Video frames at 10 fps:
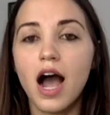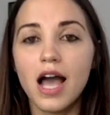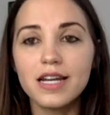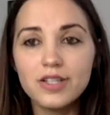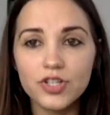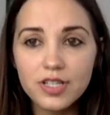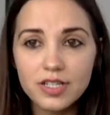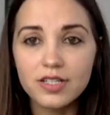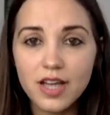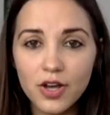I just
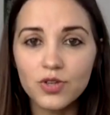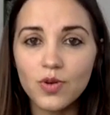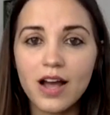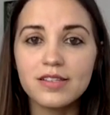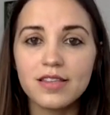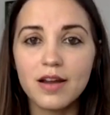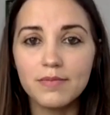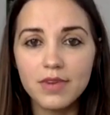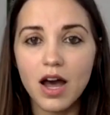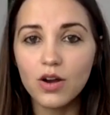need to tell you guys that
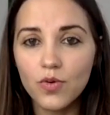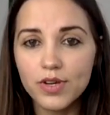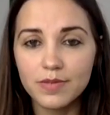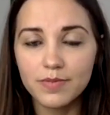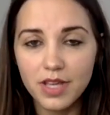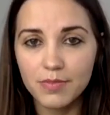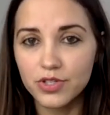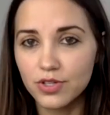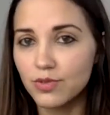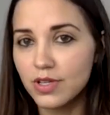I'm not going to be
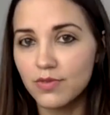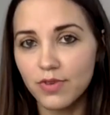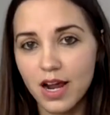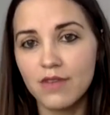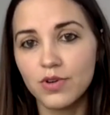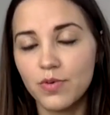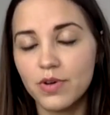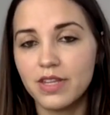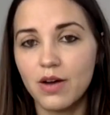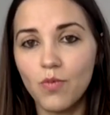able to read for
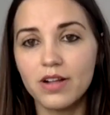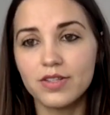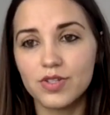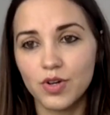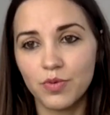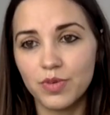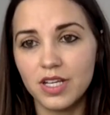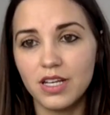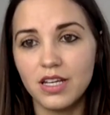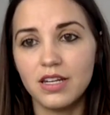everyone that wants a
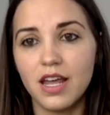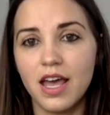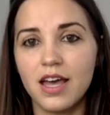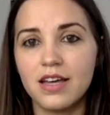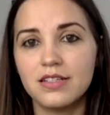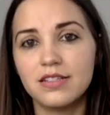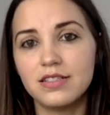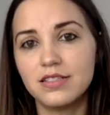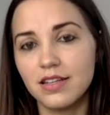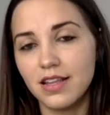reading.
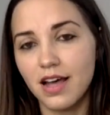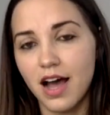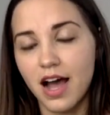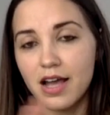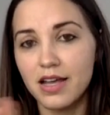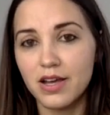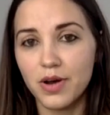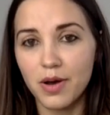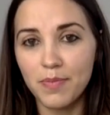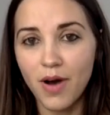And I
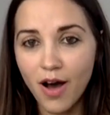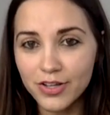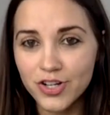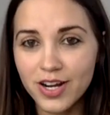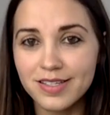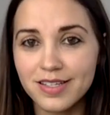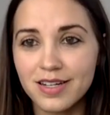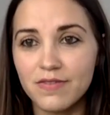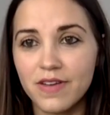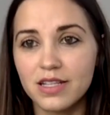apologize in
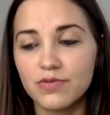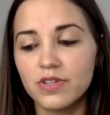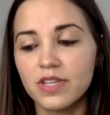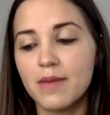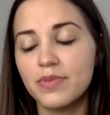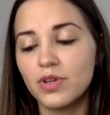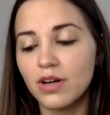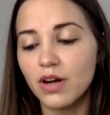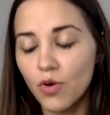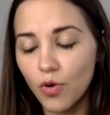advance for that, but
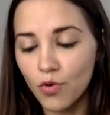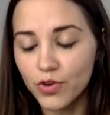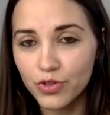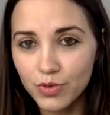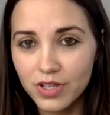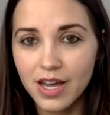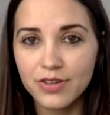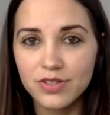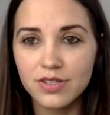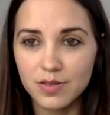there are over
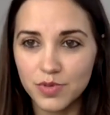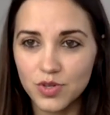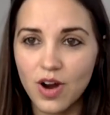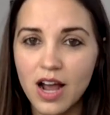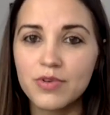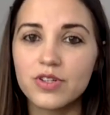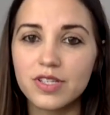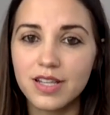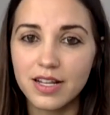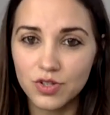3,000 subscribers,
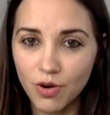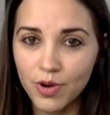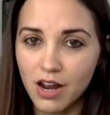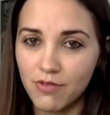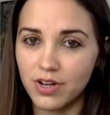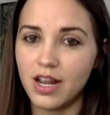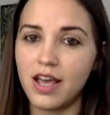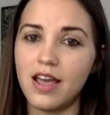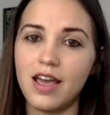and that's growing every day.